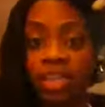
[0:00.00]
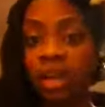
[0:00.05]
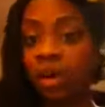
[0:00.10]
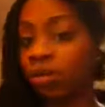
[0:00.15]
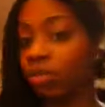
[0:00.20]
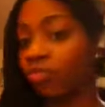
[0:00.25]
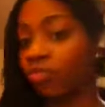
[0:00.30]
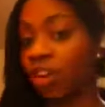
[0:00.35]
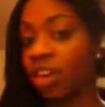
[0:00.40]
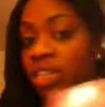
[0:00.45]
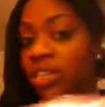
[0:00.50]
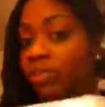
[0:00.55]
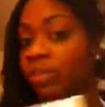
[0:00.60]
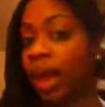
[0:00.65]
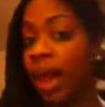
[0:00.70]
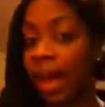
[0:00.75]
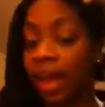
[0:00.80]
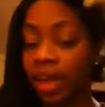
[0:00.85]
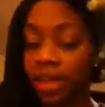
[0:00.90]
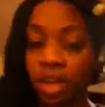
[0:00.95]
So the first
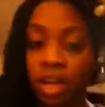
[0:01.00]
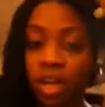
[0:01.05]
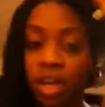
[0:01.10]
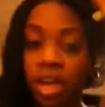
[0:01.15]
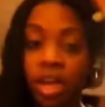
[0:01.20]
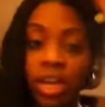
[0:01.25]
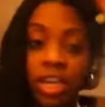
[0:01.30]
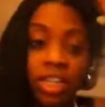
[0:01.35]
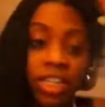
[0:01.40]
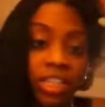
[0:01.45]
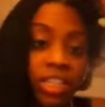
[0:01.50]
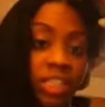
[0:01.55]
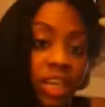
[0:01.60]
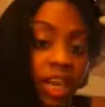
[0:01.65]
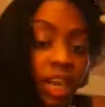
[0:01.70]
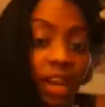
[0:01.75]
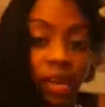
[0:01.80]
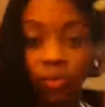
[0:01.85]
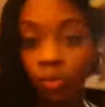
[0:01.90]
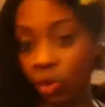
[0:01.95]
pack
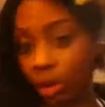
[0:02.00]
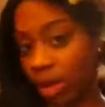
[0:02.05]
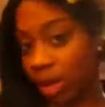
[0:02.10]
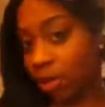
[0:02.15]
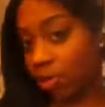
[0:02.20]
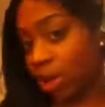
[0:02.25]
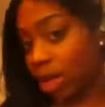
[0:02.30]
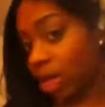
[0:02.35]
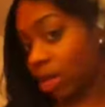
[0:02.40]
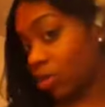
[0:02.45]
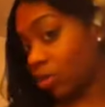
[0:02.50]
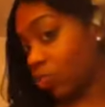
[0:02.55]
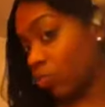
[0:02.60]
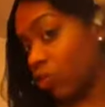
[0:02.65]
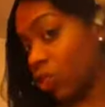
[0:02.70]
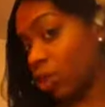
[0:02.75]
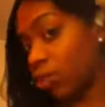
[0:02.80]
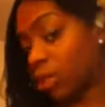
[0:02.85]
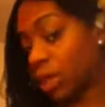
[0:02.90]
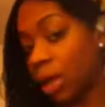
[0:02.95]
did well. It
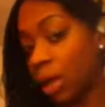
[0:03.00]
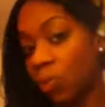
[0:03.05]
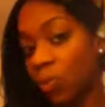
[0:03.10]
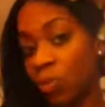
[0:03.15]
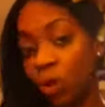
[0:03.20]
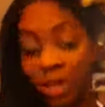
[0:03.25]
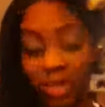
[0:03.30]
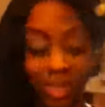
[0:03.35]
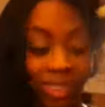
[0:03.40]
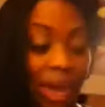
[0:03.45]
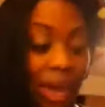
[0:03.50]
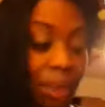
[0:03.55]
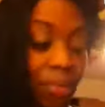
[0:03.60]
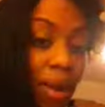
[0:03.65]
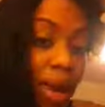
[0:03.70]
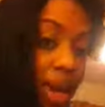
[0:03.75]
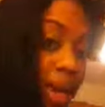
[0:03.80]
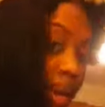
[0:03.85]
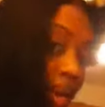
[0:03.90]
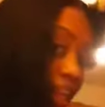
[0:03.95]
filled up one side of
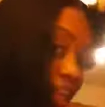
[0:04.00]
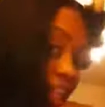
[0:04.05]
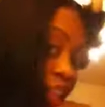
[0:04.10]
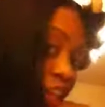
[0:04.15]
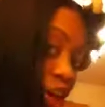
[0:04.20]
my head.